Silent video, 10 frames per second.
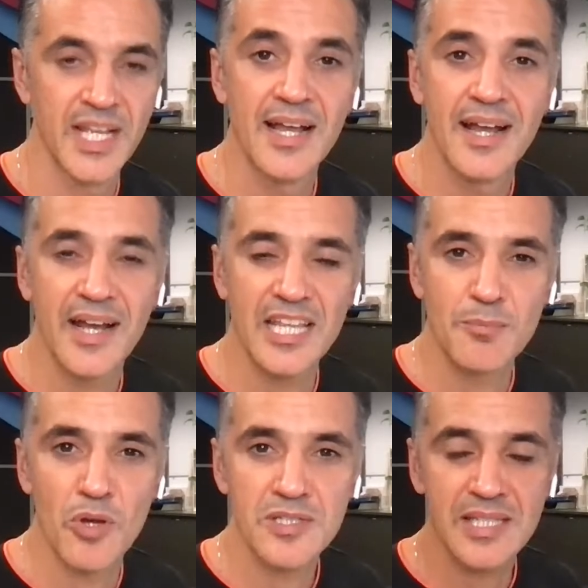Heath
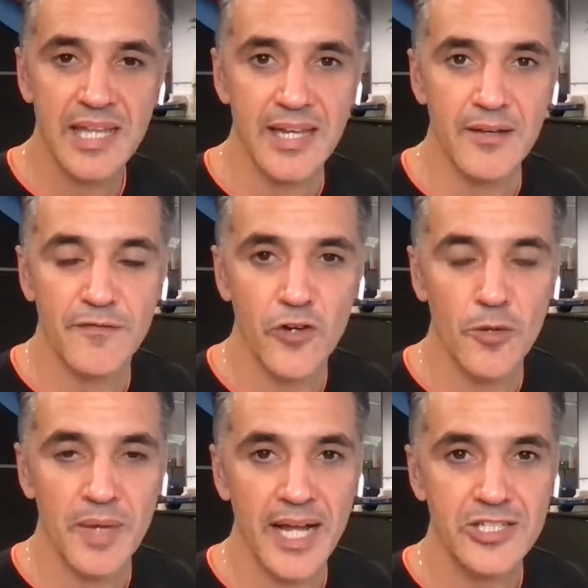Moss there from
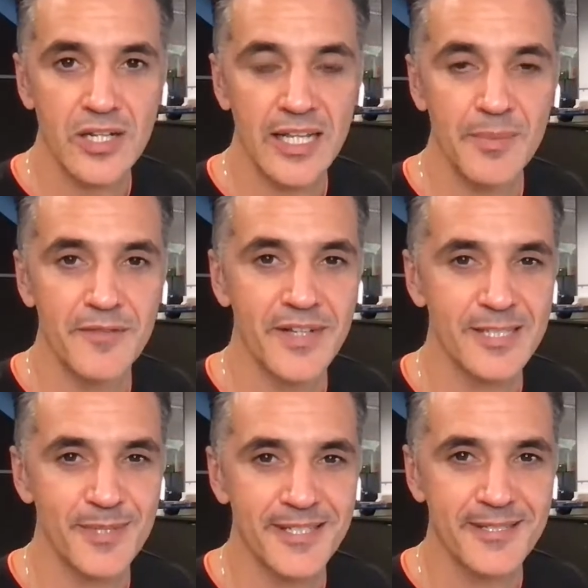HLM
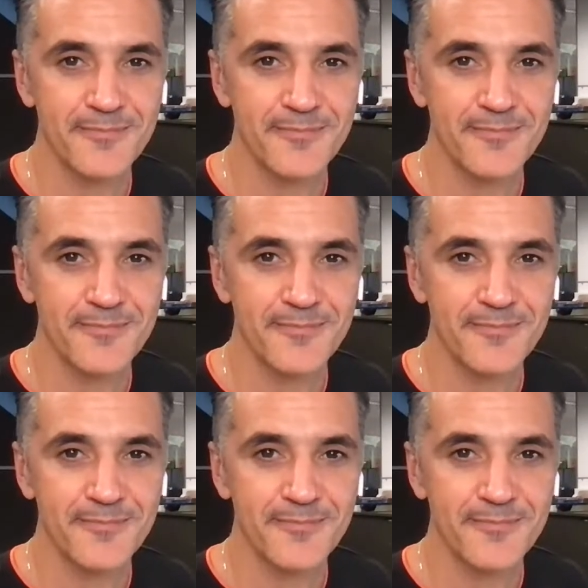Investments.